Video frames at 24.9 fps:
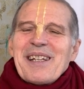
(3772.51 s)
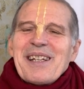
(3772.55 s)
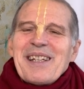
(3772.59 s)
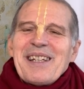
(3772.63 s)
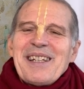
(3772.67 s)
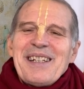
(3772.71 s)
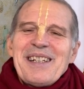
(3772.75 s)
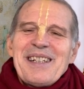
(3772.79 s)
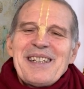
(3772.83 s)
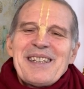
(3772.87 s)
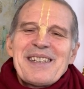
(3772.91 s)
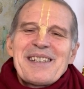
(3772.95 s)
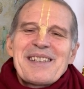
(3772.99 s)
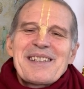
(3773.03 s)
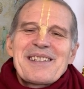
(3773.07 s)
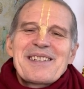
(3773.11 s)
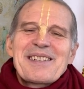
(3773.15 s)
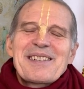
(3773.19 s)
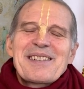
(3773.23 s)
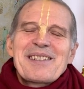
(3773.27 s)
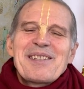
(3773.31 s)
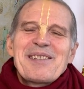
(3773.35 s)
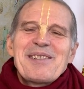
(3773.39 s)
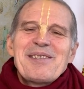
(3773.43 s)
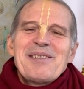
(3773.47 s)
He
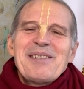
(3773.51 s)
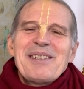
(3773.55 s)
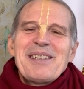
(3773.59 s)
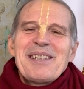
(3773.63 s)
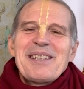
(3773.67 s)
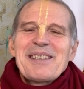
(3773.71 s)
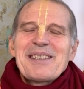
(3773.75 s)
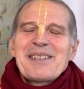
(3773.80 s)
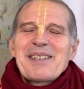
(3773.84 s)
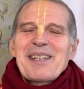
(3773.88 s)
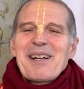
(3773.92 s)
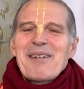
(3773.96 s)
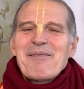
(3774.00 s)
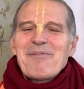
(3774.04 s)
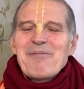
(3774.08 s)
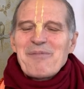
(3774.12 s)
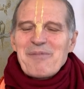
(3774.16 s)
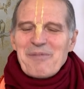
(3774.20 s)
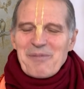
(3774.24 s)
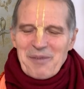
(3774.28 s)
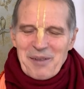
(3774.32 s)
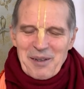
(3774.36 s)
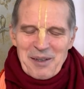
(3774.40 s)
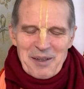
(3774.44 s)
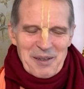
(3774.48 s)
is doing some,
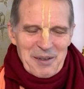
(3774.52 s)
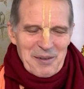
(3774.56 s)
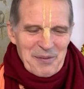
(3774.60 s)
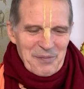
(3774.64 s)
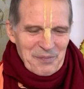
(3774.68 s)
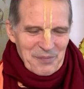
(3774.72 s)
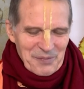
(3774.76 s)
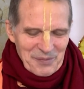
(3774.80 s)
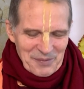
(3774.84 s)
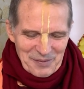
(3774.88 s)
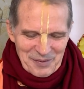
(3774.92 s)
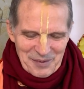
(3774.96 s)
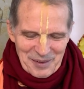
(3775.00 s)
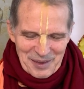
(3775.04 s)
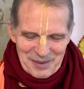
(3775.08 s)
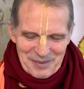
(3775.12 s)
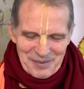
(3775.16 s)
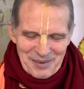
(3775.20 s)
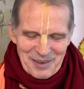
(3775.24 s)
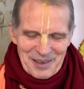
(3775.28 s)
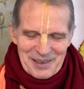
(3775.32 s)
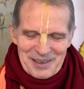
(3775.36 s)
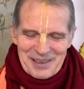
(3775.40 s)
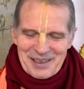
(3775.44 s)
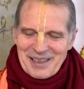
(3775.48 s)
what
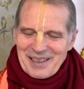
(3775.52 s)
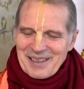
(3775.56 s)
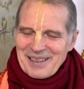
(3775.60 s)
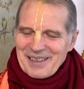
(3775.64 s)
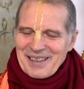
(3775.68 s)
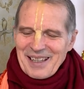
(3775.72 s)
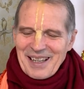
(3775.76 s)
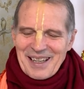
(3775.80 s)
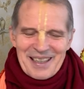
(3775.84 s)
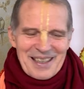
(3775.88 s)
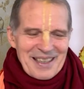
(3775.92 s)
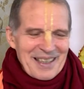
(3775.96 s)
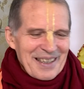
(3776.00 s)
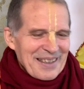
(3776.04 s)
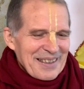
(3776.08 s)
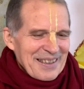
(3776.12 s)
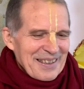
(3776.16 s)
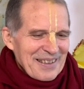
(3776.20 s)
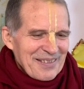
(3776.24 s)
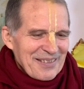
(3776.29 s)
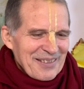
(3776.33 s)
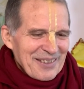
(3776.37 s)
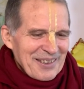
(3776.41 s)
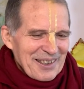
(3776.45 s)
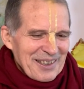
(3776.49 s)
was
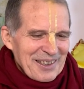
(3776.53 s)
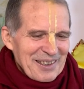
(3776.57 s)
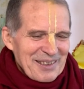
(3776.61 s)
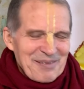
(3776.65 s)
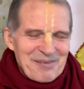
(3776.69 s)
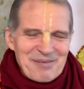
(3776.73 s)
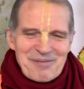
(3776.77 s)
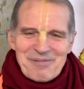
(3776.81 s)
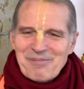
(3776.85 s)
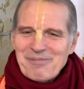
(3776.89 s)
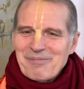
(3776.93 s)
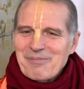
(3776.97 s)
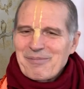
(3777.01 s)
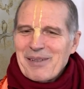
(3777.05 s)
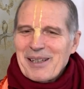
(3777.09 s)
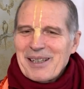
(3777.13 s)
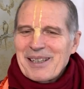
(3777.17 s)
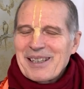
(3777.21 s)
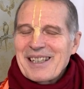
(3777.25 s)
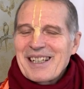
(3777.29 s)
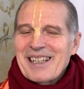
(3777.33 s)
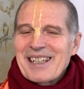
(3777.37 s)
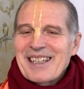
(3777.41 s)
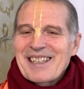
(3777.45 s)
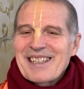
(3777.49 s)
the word?
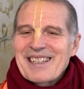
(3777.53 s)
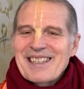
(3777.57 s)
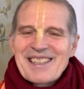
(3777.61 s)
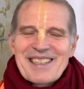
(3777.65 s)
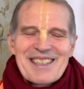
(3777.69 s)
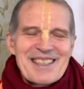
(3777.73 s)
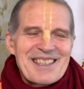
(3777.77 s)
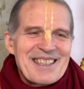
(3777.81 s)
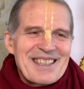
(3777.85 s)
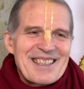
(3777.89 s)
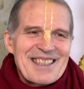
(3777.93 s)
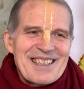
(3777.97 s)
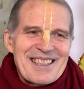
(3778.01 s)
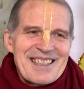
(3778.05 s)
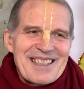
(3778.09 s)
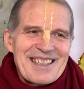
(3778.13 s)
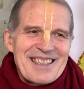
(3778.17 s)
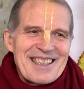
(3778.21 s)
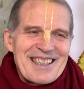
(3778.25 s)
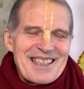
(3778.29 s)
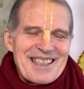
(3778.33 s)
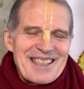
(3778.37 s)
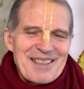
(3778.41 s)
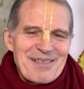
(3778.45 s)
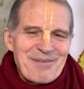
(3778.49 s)

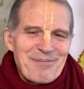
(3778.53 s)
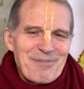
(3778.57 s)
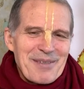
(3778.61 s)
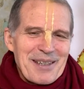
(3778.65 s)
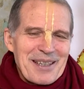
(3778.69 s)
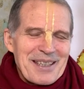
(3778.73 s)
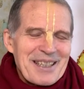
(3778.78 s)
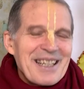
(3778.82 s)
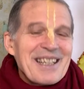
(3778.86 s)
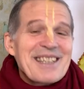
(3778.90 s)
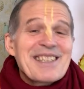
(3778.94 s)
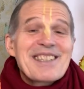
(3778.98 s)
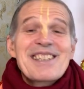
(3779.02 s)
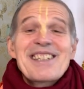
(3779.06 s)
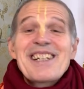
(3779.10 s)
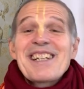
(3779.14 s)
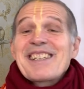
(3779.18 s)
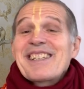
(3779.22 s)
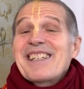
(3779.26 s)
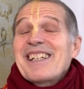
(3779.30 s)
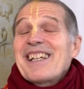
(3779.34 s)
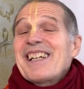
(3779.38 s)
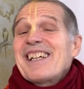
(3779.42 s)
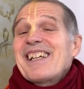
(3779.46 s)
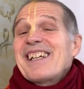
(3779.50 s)

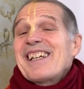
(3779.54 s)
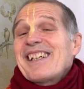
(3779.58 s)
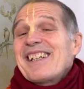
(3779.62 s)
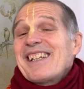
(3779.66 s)
Parikshyate.